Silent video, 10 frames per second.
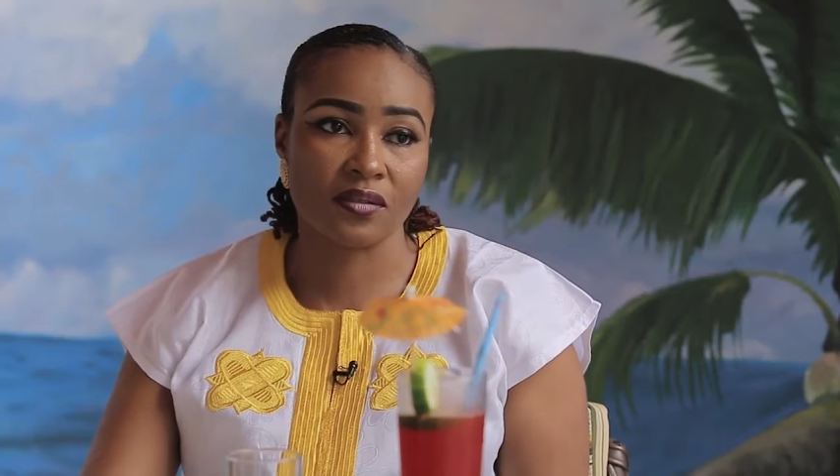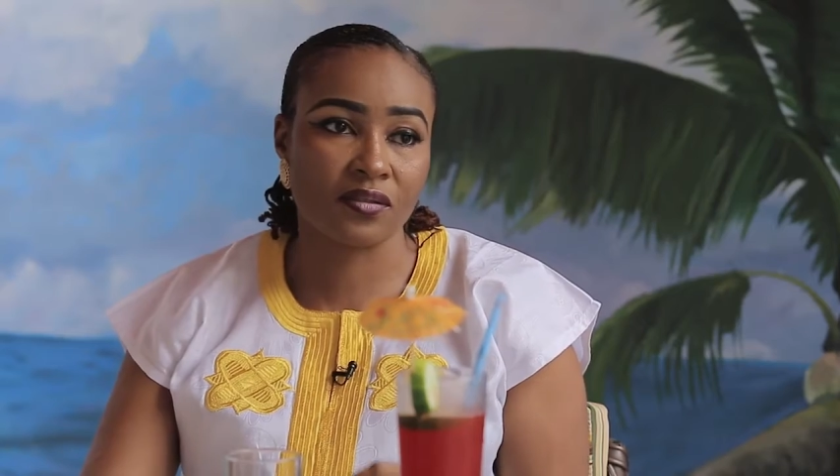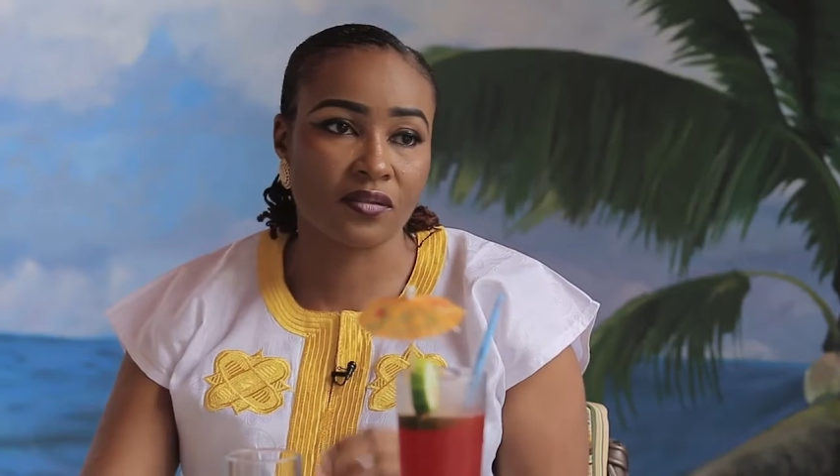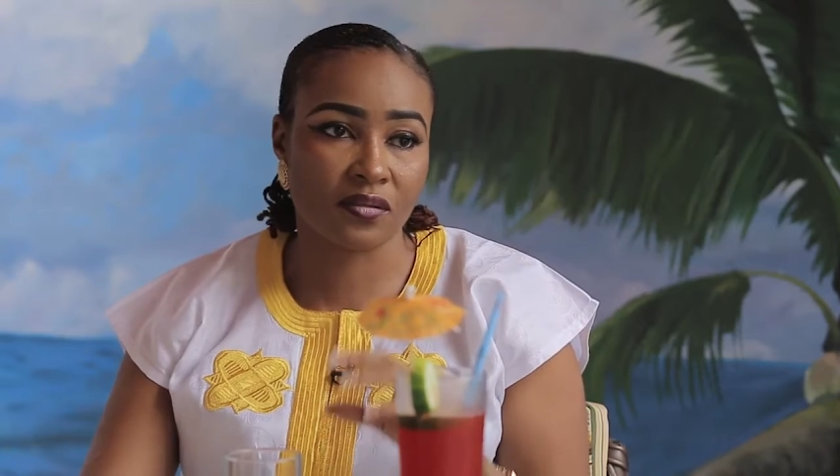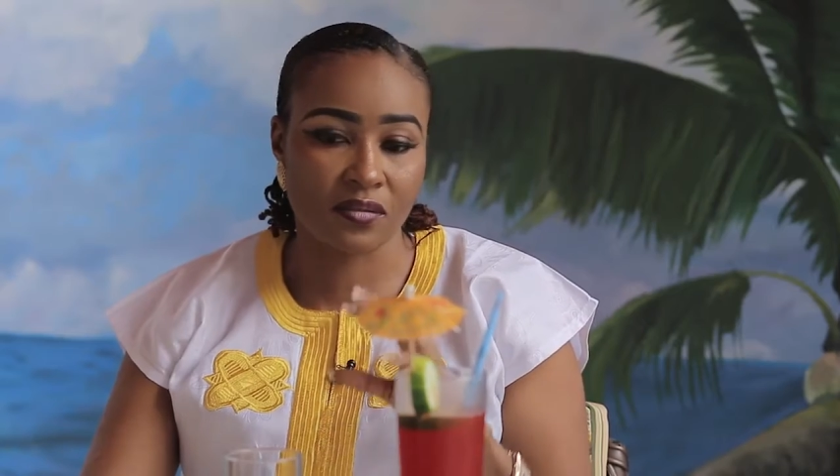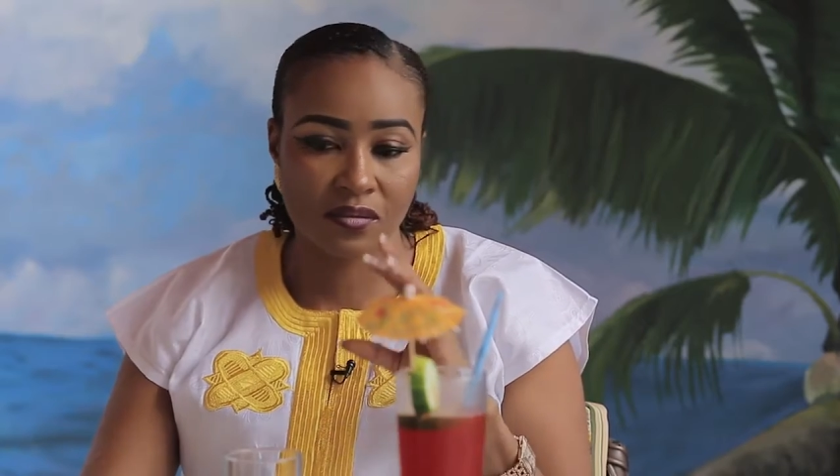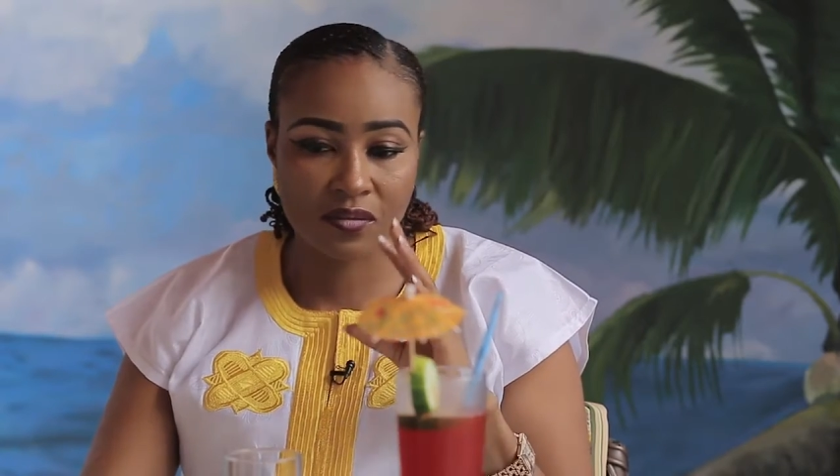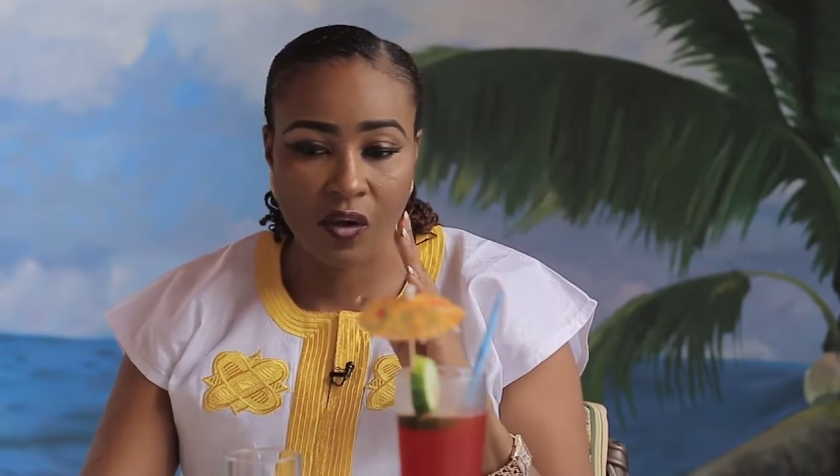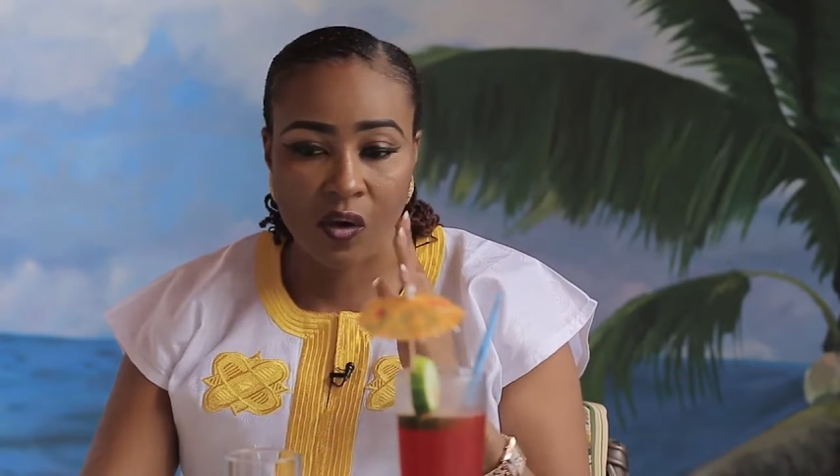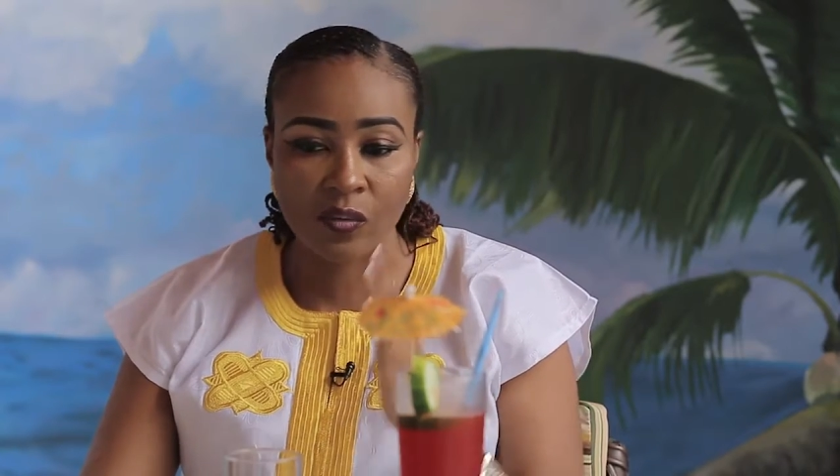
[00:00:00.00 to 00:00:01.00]
she's
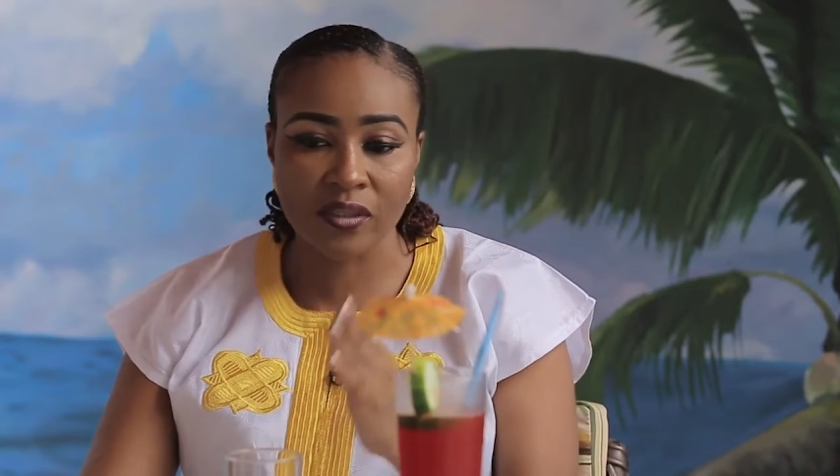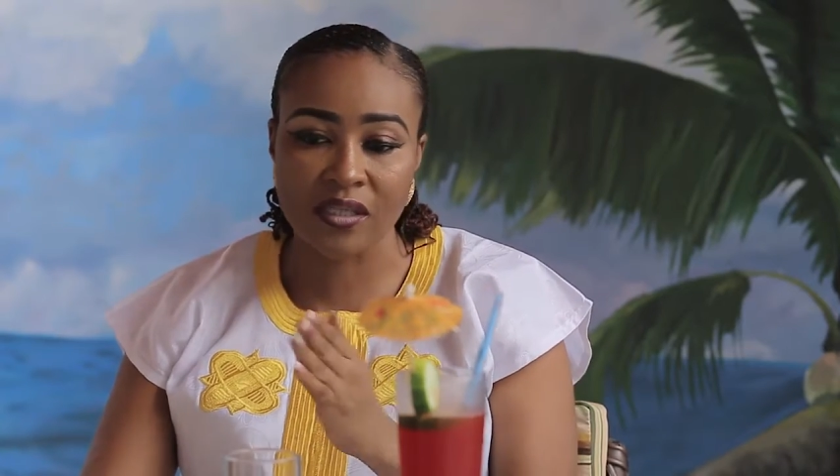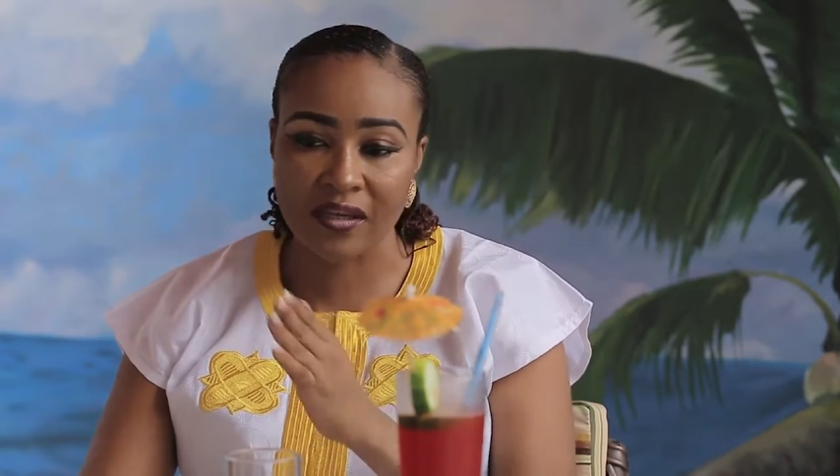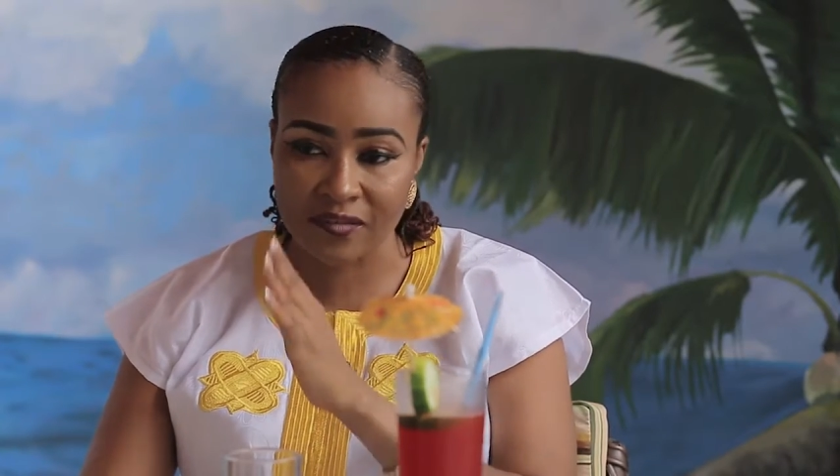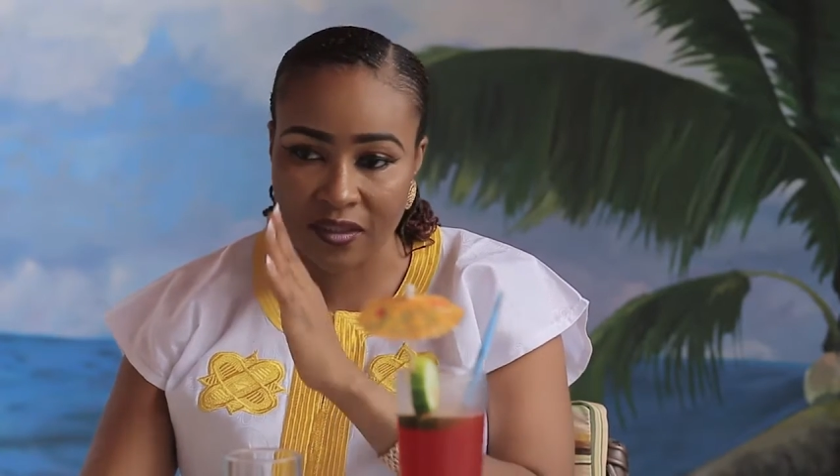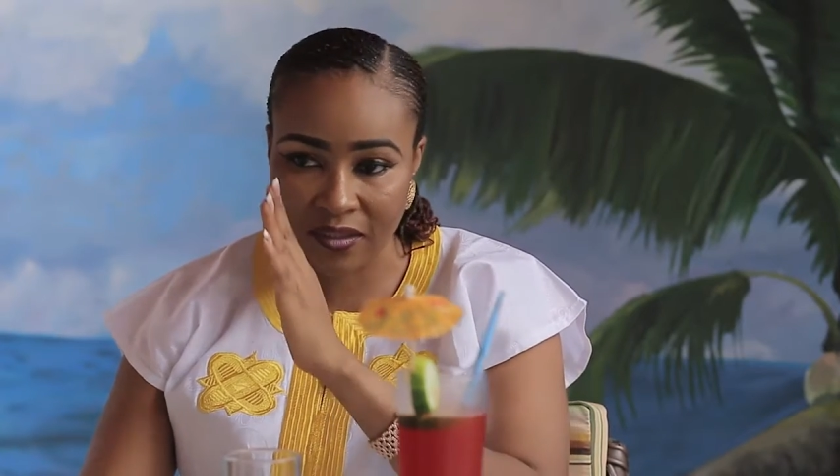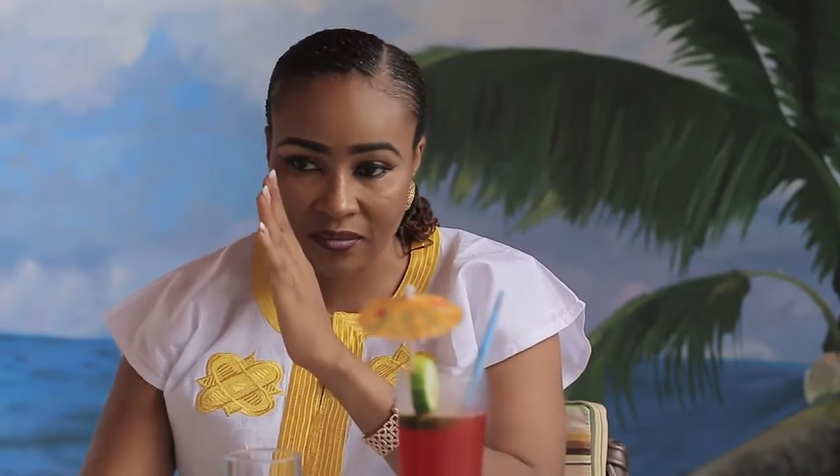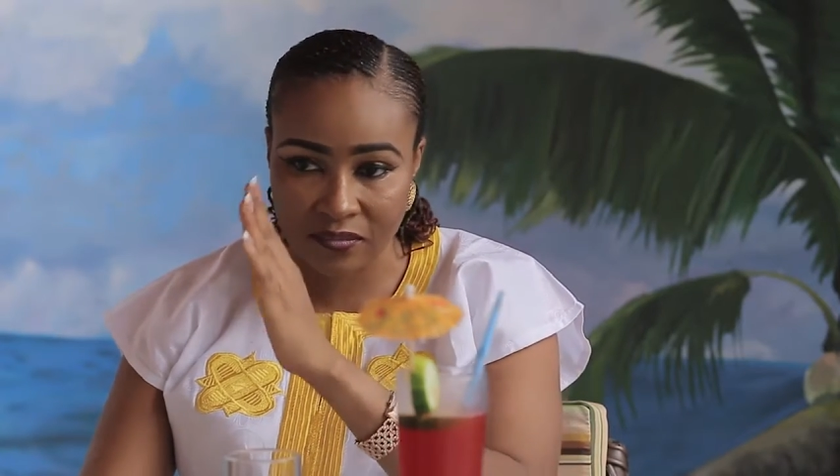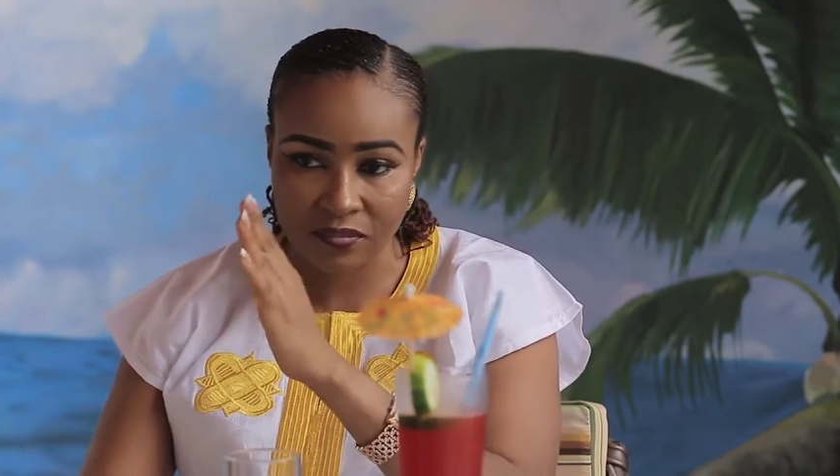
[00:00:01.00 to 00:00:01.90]
always after